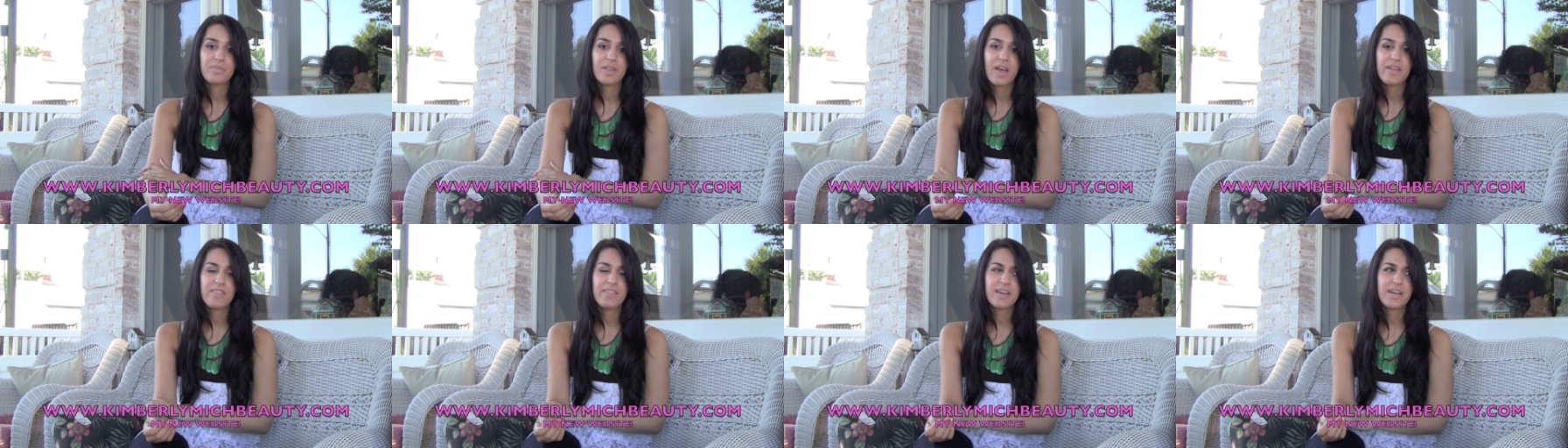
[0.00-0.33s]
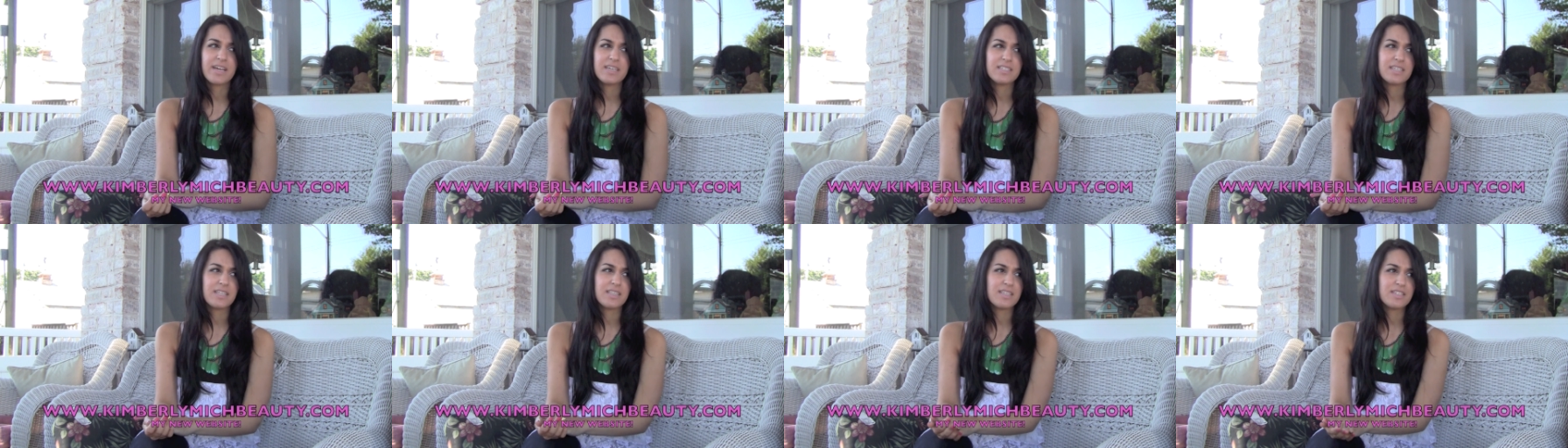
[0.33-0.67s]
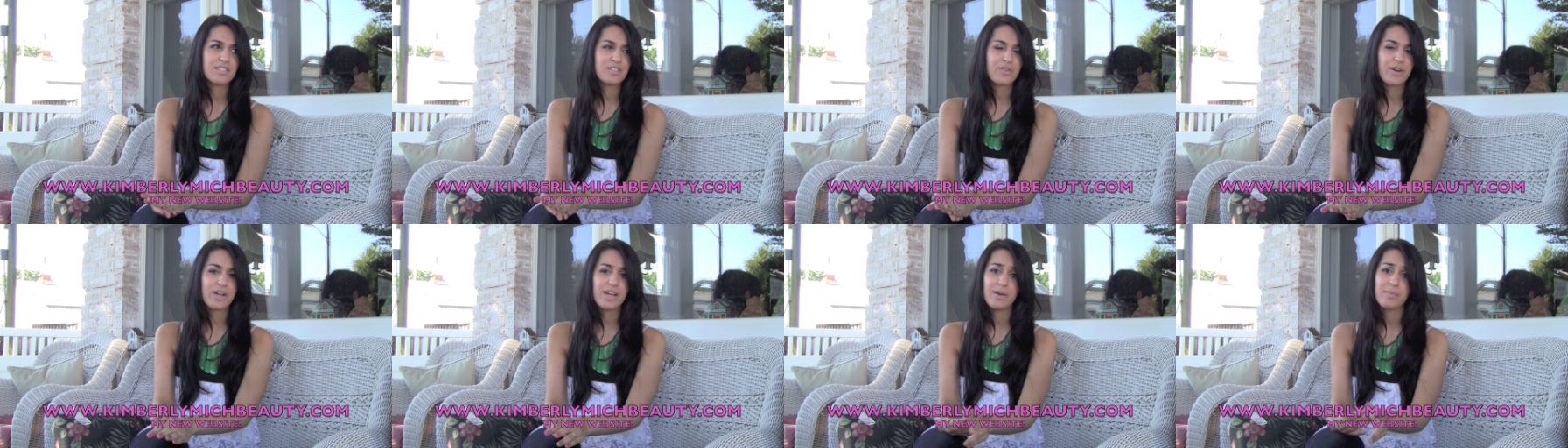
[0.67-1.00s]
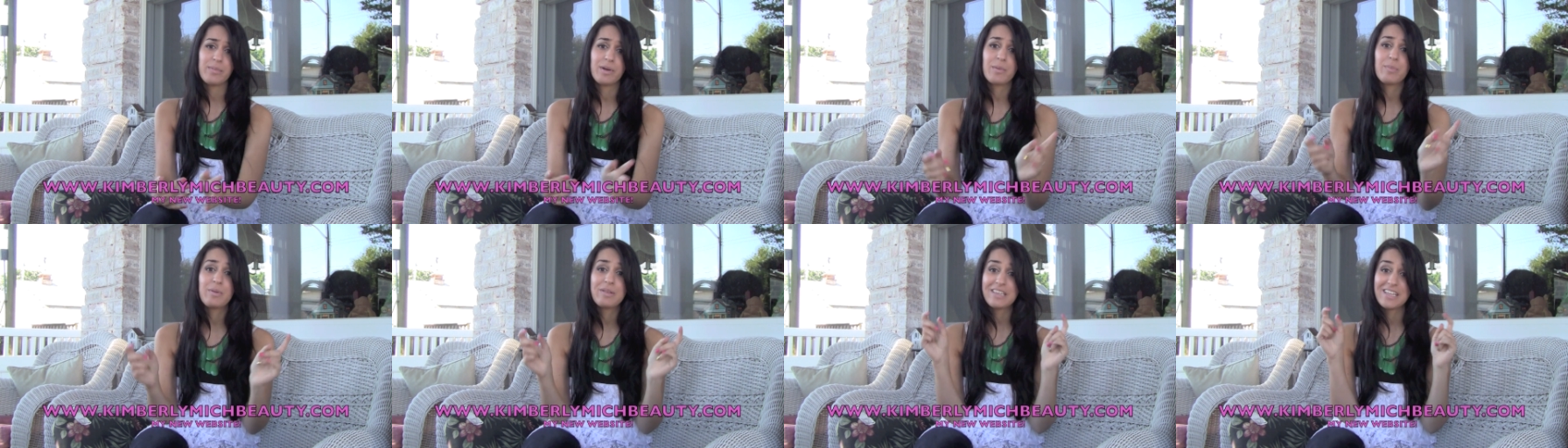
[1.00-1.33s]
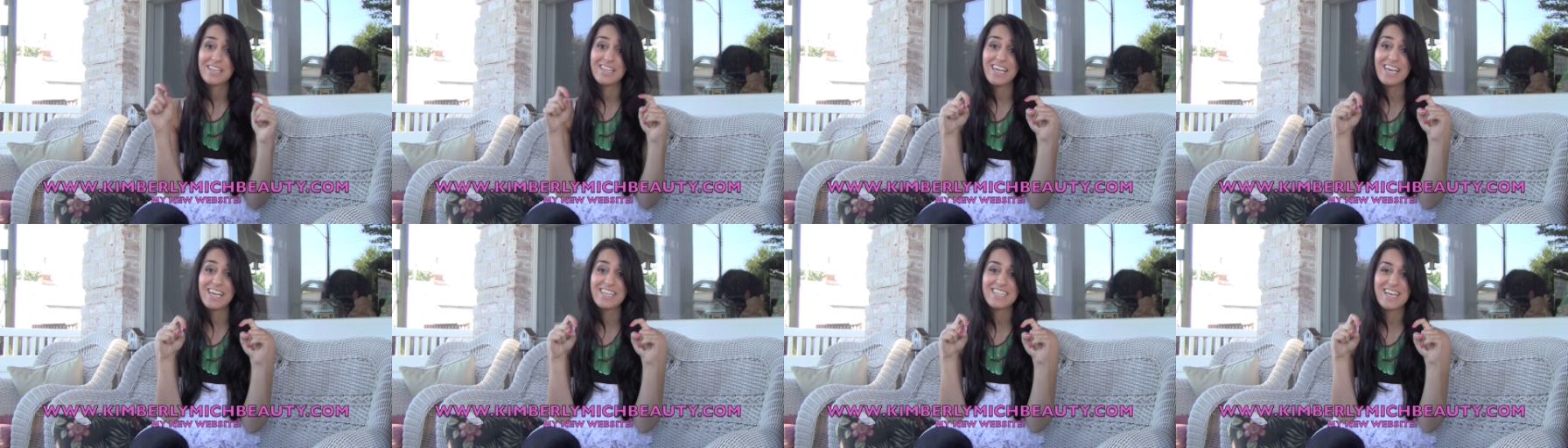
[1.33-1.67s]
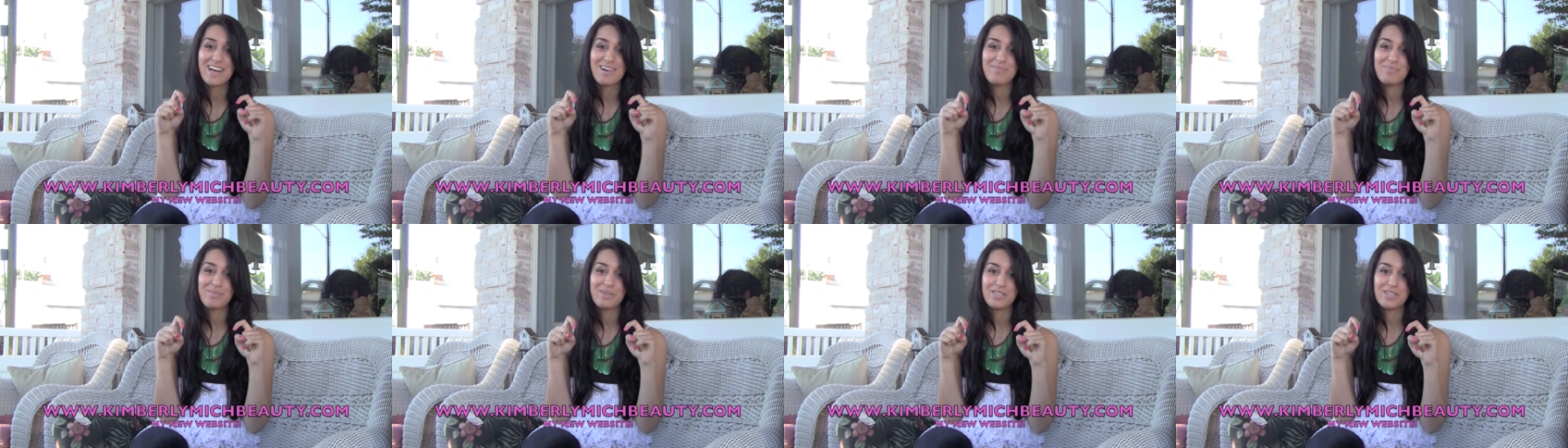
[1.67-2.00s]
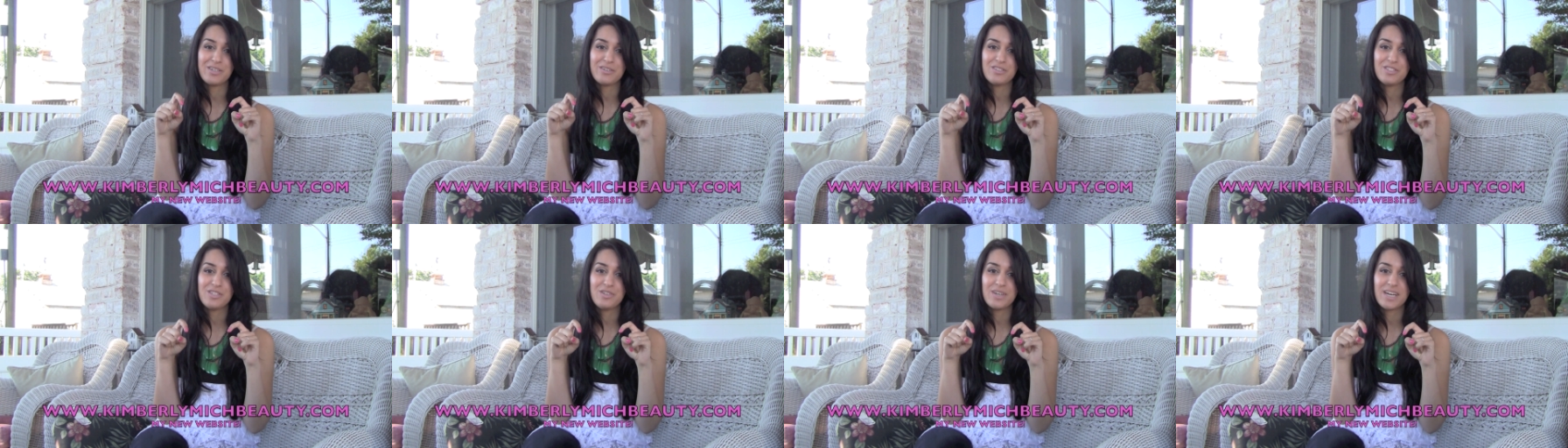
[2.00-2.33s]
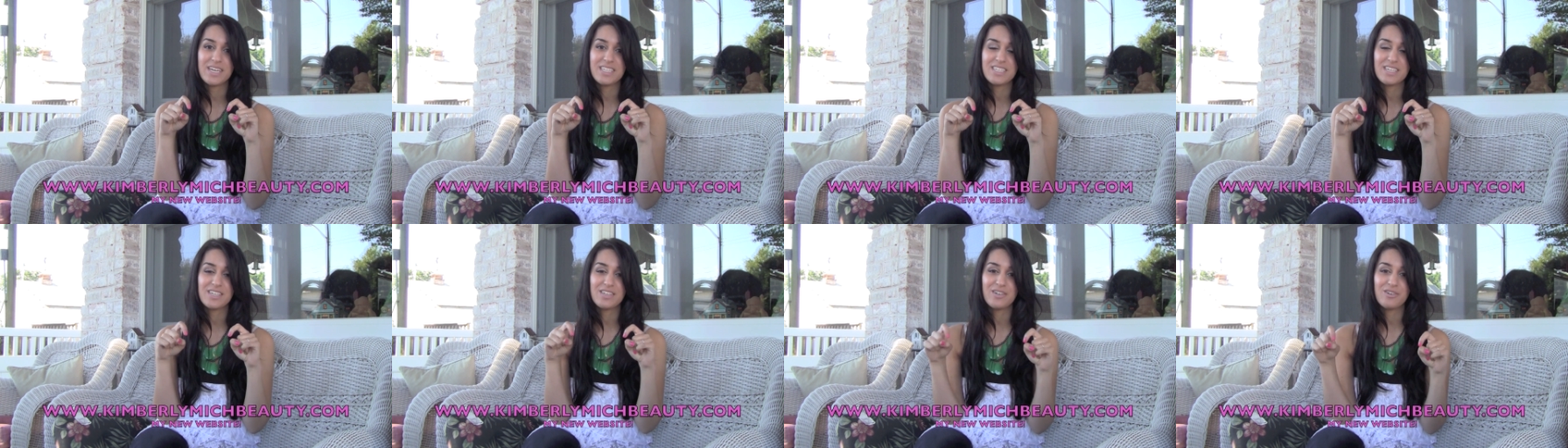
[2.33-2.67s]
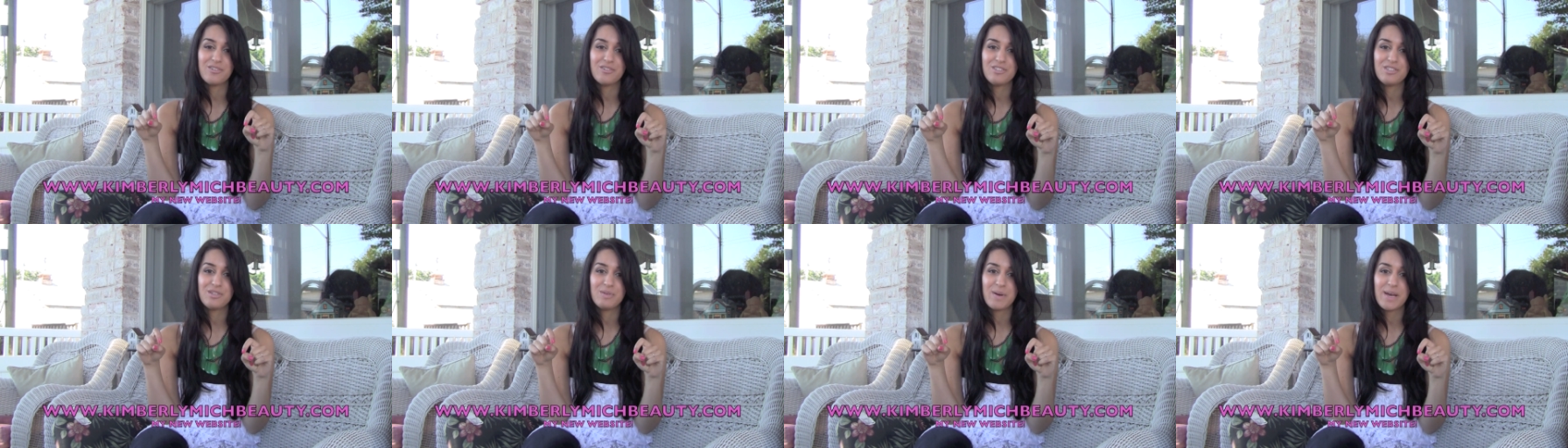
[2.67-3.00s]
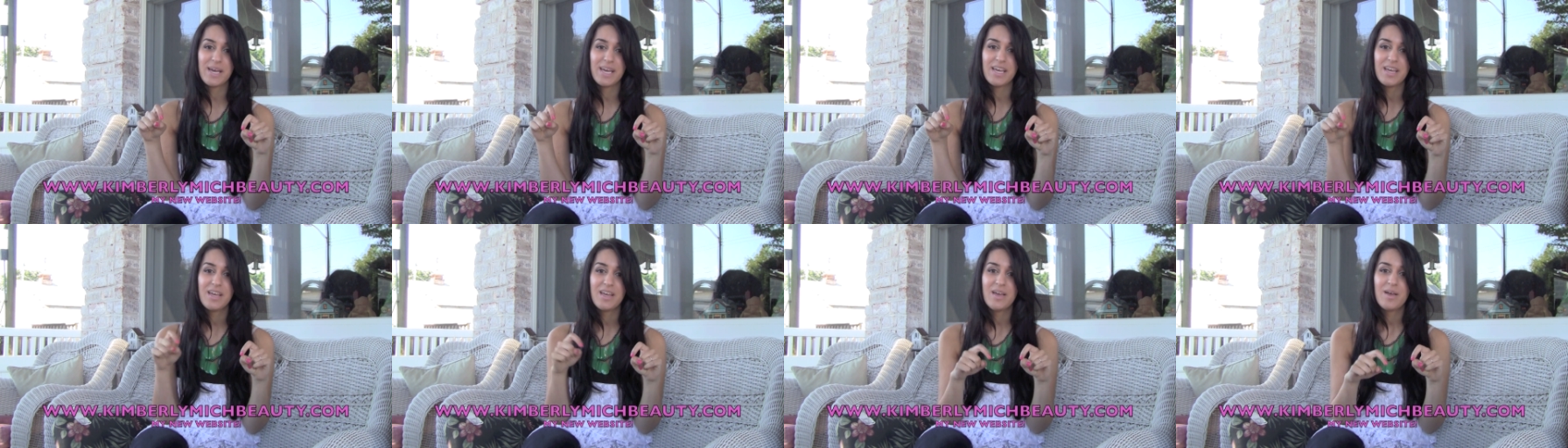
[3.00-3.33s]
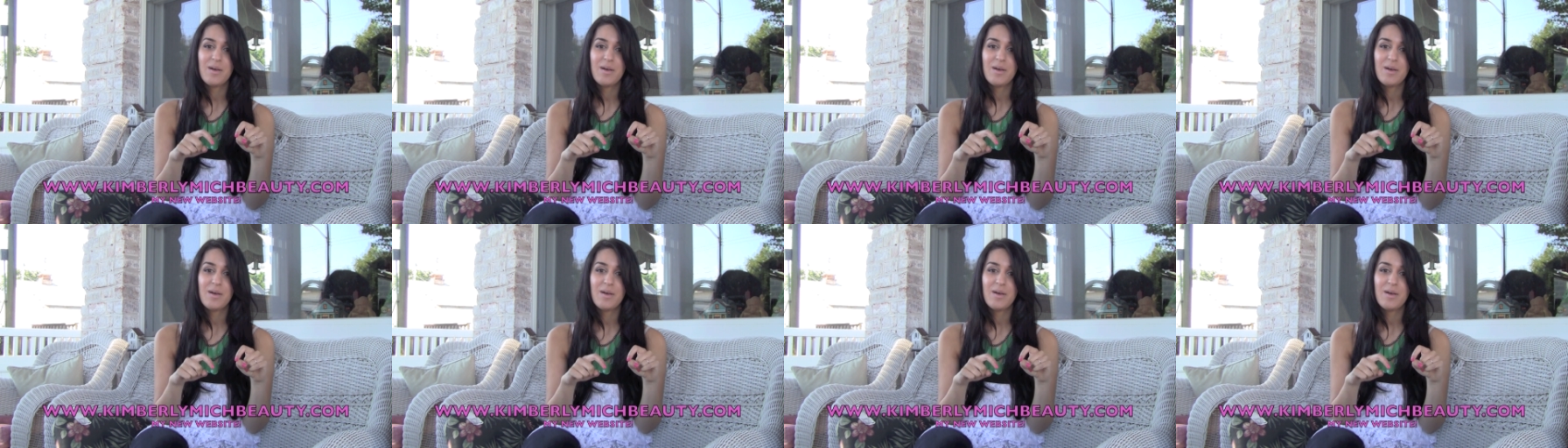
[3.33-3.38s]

I think I said this already. I'm going to put the link down below so you guys can go to it.